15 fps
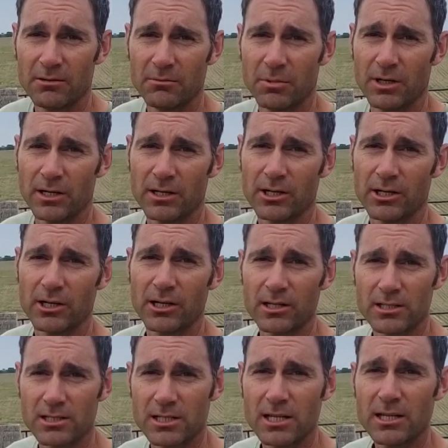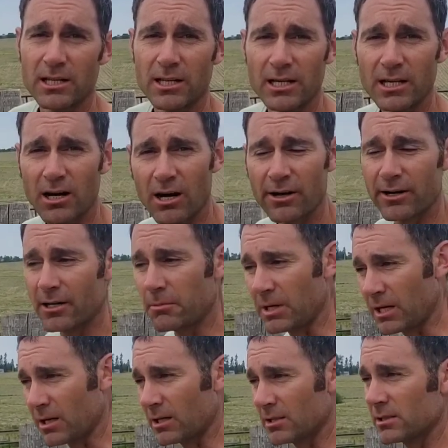but you're gonna see that he already,
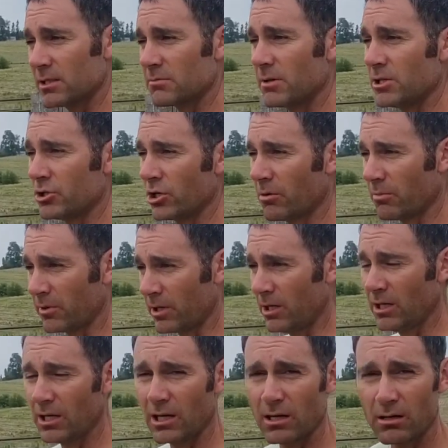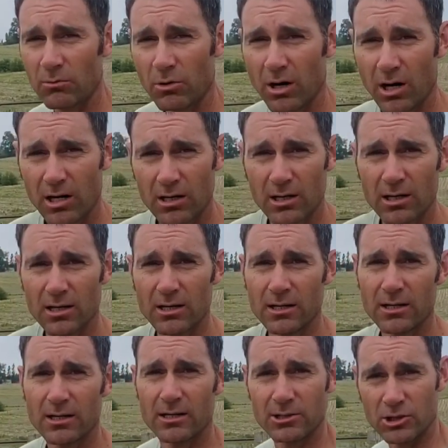because he's been jumping in and getting water,
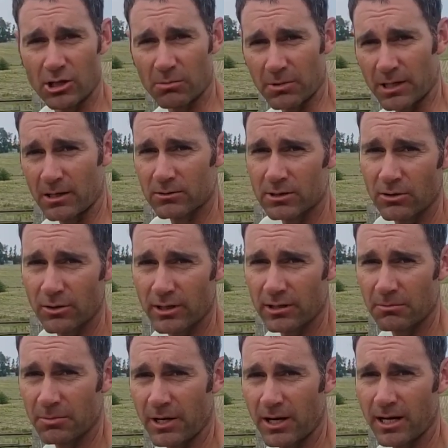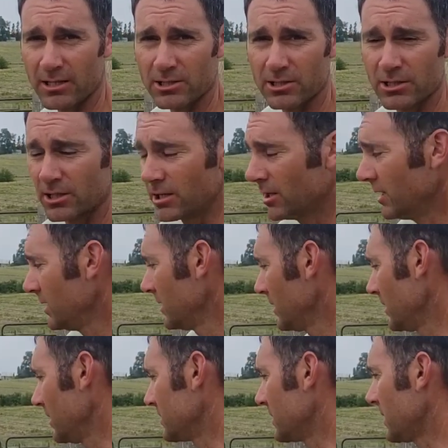jumping out to go get the pasture,
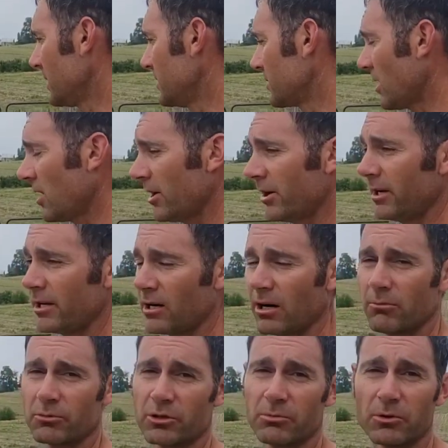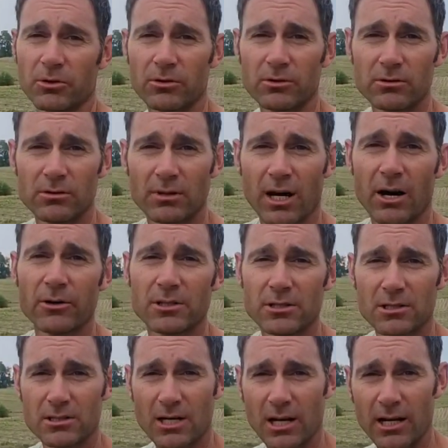is that he's already comfortable. Now he's
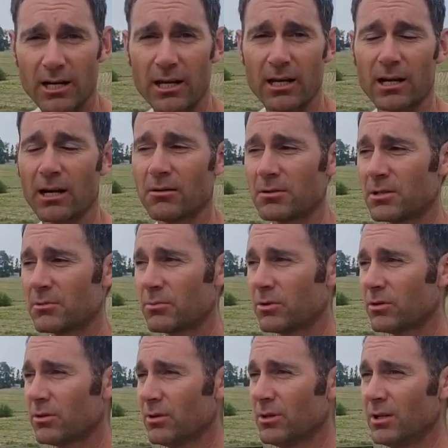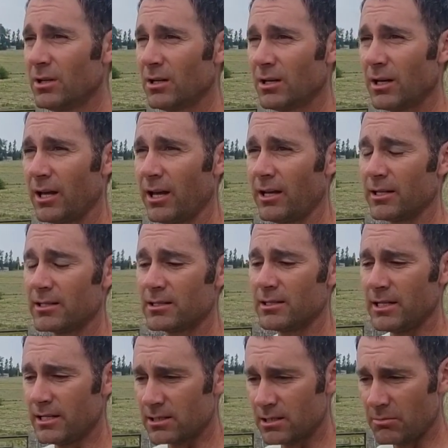just got to get comfortable, and it
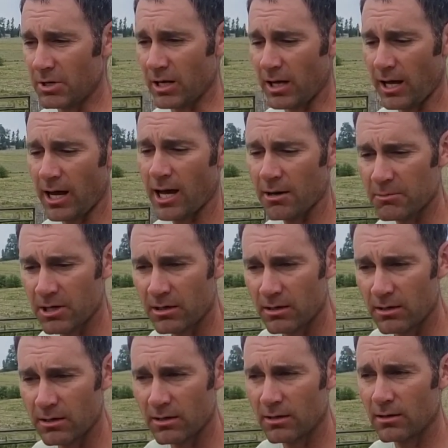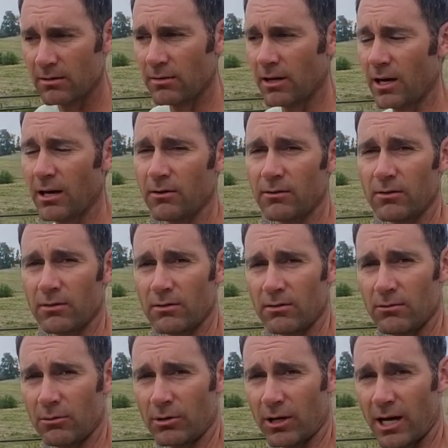needs to be a habit that
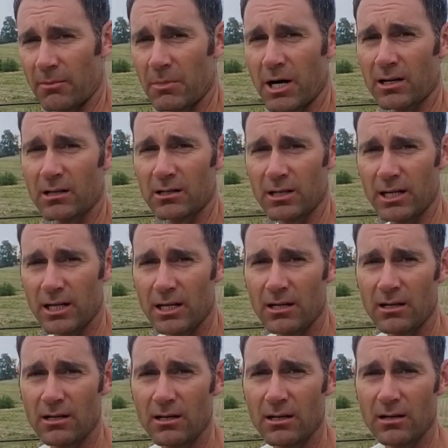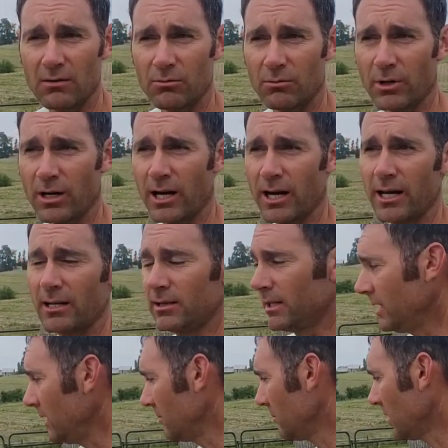when I'm on a lead, when I
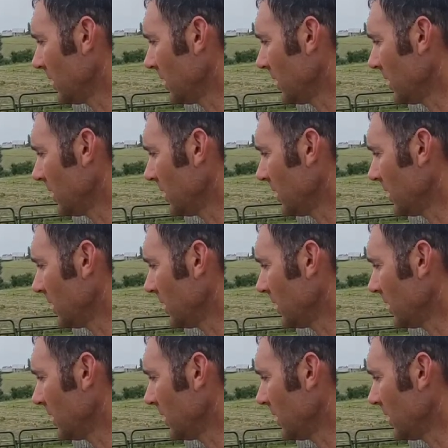lead him